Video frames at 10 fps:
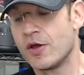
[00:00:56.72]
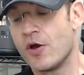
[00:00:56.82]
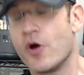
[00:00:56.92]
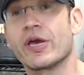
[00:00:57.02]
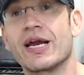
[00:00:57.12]

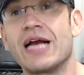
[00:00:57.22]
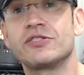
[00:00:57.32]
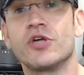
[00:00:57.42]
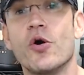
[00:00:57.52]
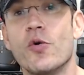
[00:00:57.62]
Okay, guys,
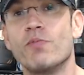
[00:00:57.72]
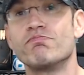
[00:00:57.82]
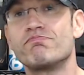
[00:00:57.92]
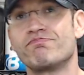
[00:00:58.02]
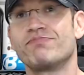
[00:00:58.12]
so
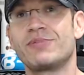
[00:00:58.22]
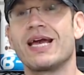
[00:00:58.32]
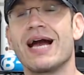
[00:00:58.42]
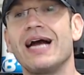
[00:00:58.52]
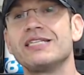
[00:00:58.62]
the
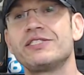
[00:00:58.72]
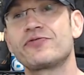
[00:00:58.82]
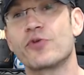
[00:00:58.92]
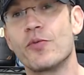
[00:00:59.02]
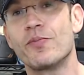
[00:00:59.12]
guys
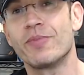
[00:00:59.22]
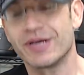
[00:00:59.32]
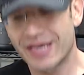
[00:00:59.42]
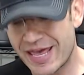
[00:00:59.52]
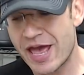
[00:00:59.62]
from
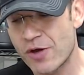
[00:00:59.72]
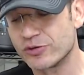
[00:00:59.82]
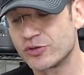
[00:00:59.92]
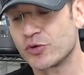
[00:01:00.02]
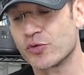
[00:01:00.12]

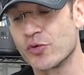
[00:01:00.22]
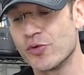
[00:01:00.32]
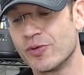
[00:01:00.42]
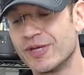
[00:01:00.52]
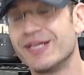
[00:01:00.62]
Chaos Crew,